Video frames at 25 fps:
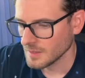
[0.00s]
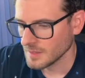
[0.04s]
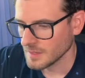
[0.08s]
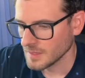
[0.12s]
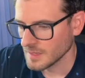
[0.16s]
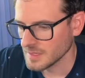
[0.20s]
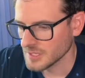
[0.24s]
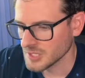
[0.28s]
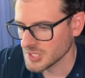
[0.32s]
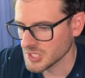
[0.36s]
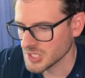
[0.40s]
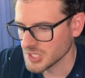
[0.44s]

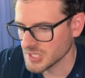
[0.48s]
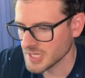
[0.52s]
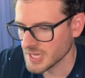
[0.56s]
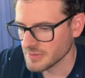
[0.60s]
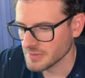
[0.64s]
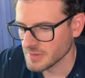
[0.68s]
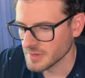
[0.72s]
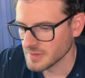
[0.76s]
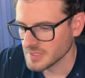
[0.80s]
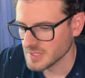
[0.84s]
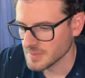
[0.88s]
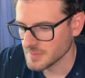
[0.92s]
And let's just get
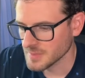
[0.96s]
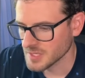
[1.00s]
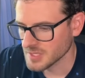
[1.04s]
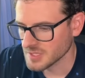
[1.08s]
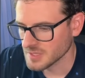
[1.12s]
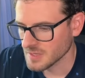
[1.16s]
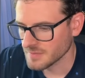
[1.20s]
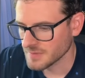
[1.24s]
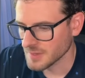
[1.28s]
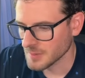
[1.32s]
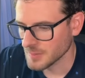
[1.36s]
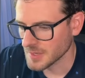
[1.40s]
rid of some of the
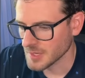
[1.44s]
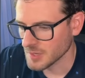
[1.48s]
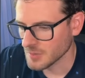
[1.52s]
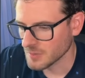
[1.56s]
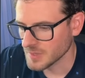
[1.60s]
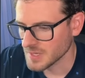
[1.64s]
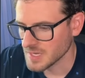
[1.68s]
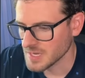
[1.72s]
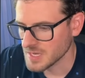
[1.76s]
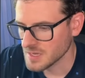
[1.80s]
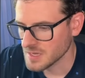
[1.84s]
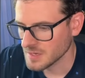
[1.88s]
stuff that we don't
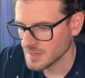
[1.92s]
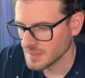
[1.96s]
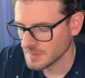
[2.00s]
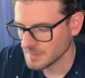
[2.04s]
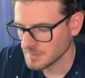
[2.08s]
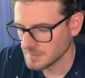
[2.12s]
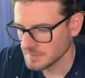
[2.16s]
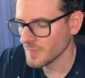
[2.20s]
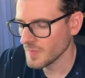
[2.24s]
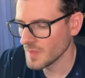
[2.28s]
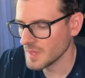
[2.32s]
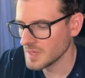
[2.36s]
need.
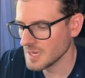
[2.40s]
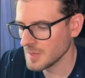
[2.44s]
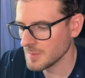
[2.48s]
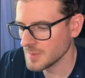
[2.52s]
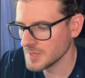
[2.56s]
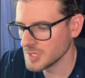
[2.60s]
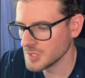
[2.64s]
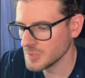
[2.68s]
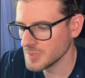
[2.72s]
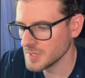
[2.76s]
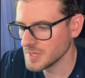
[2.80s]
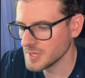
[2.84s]
Now we
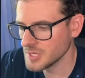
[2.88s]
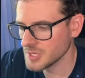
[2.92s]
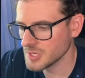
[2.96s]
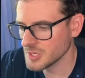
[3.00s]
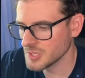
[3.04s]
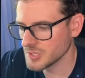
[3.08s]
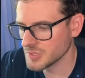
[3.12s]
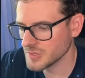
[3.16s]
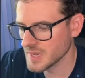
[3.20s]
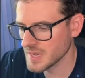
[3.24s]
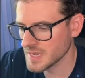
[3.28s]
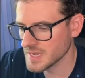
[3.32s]
do need the
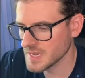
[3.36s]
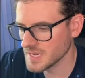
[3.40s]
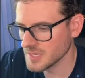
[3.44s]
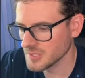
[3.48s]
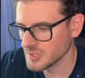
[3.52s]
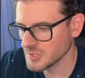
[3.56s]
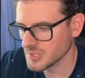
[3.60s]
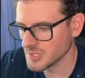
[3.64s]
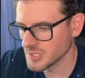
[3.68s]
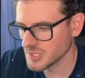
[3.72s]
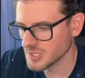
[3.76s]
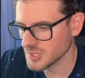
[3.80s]
user ID, so
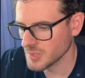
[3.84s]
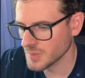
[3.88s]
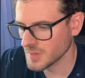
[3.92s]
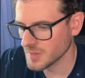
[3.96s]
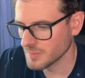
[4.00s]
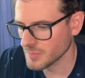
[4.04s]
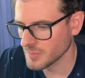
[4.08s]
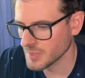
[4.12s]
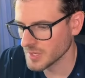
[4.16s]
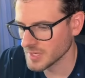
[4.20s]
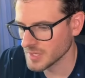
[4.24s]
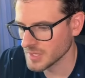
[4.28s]
let's just go ahead
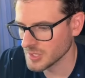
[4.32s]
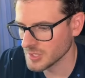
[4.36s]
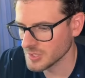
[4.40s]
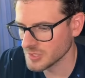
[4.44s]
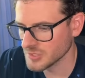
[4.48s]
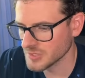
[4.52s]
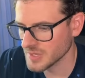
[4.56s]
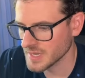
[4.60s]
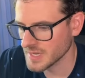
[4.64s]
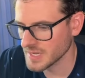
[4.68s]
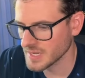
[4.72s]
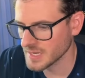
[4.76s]
and bring in a
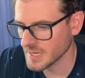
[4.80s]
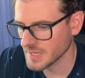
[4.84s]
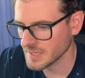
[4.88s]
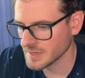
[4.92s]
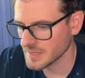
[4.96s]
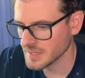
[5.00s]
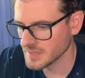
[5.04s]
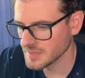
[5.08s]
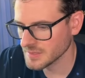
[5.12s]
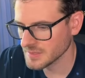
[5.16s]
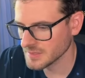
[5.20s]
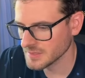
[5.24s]
user ID like
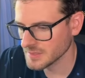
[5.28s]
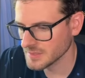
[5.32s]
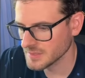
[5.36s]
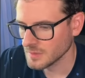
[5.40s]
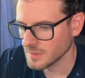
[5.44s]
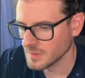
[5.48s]
this.